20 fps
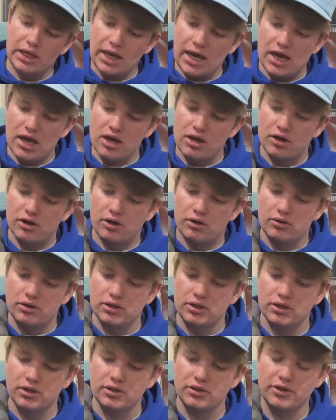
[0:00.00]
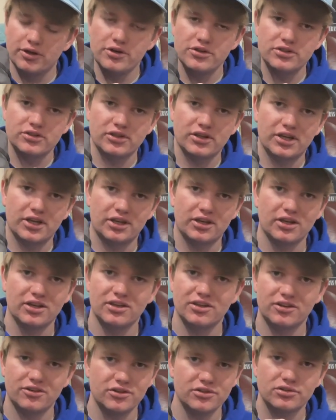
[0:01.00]
I don't know. There's
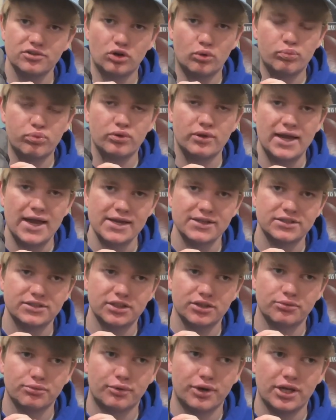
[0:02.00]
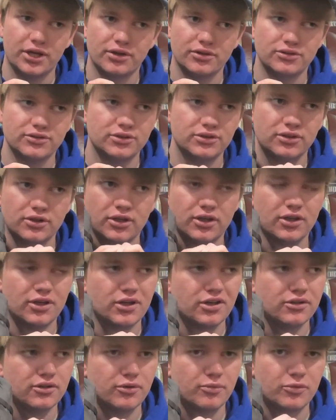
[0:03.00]
little plastic rings.
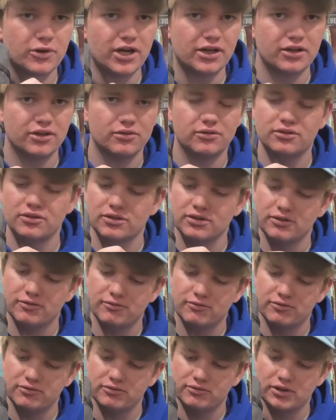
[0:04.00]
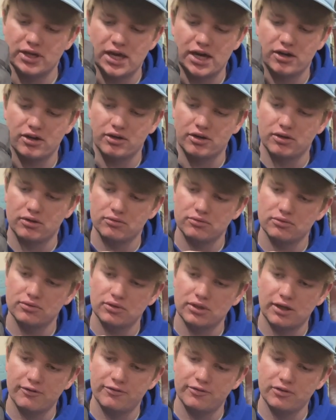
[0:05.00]
They're kind of, I don't know.
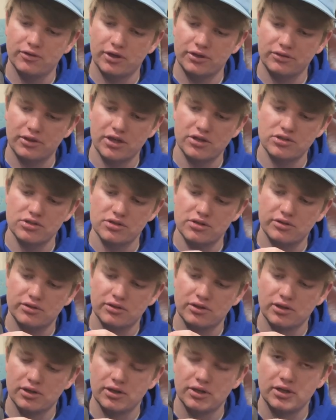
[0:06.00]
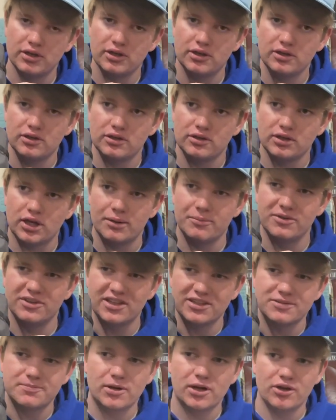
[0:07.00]
I feel like they should. I mean,
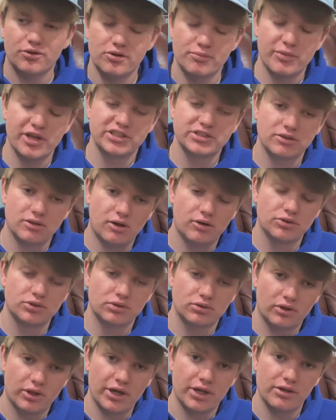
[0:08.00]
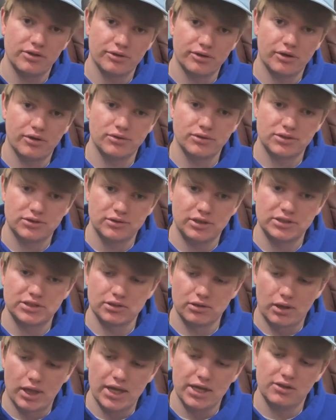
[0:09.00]
that's probably what makes it ultralight. It's
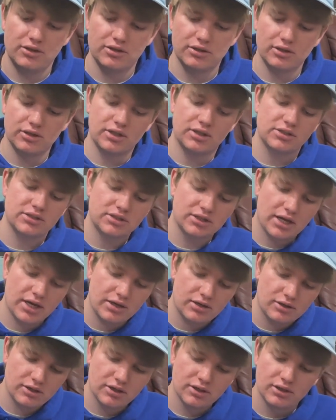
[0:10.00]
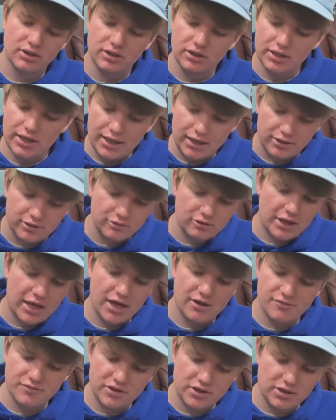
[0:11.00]
light and it's not
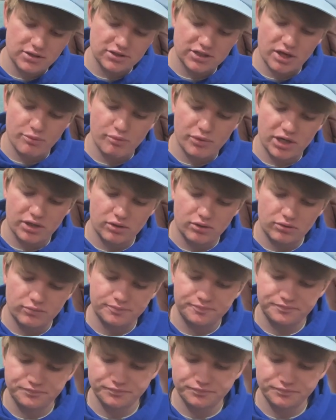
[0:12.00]
heavy. It's not metal.